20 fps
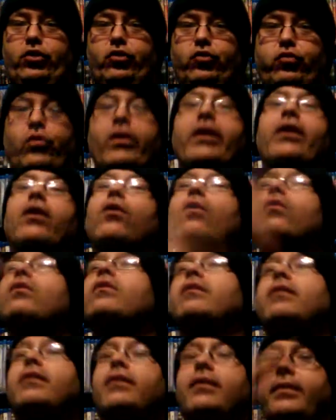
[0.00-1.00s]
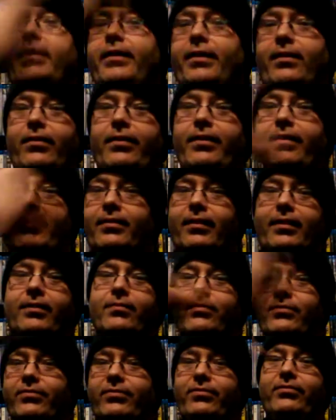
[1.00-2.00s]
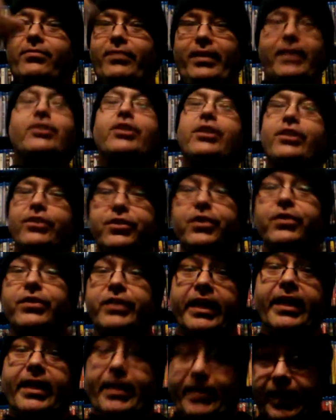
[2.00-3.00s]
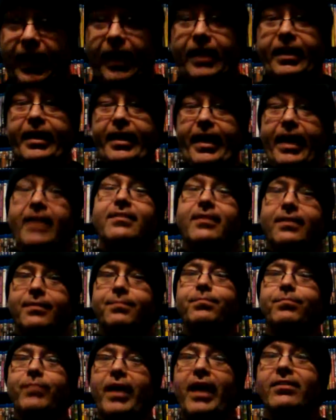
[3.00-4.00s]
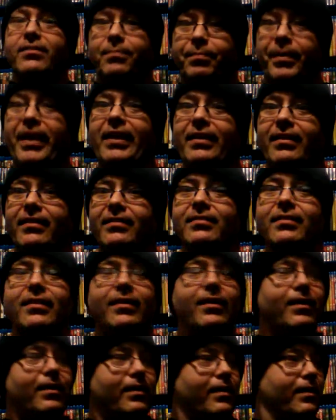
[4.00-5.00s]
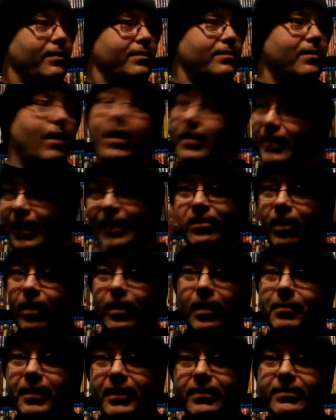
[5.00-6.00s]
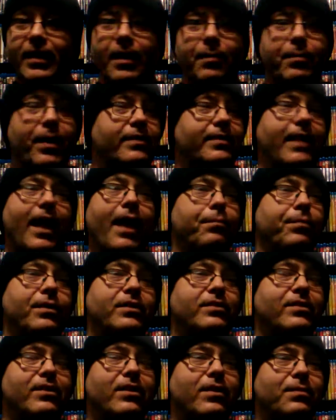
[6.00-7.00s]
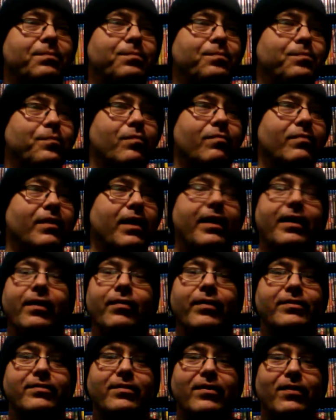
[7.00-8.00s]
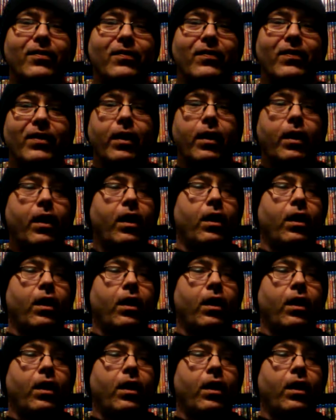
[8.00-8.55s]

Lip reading: drill, you know, that's like, and she's using it kind of like as a penis. So that's all I'm gonna say about that. But anyway, so,